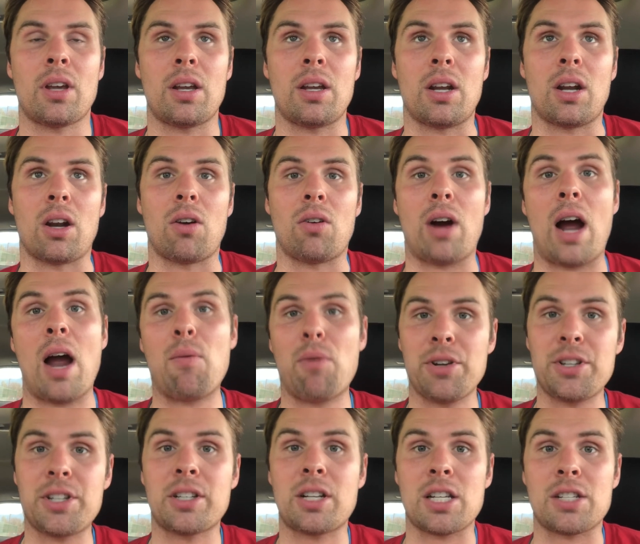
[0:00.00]
you know, I
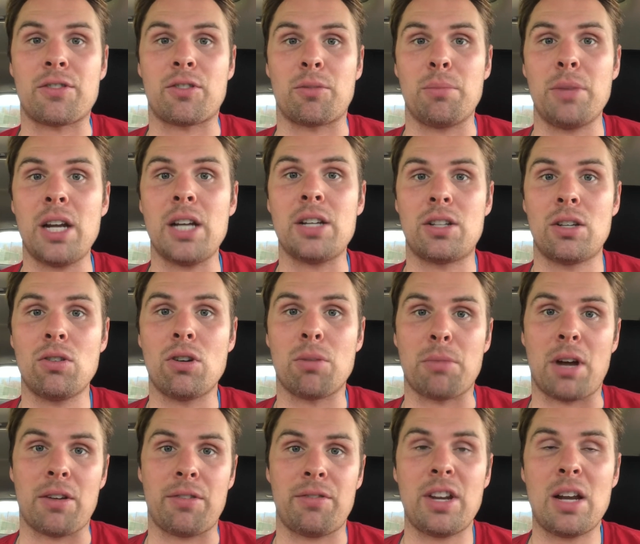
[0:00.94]
want success for me too and
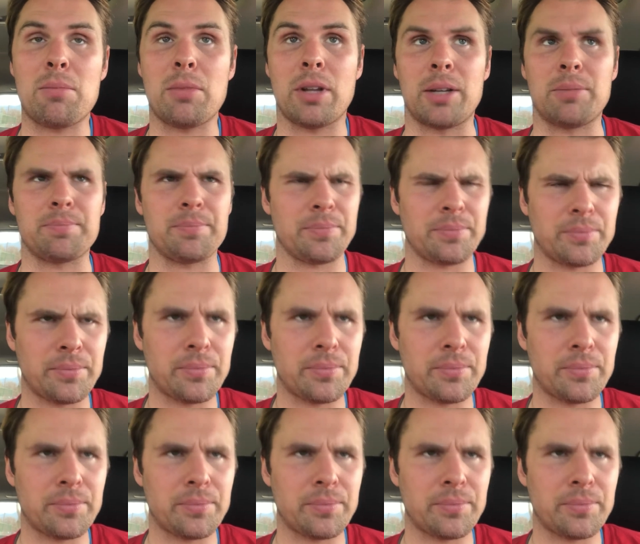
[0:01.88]
my family.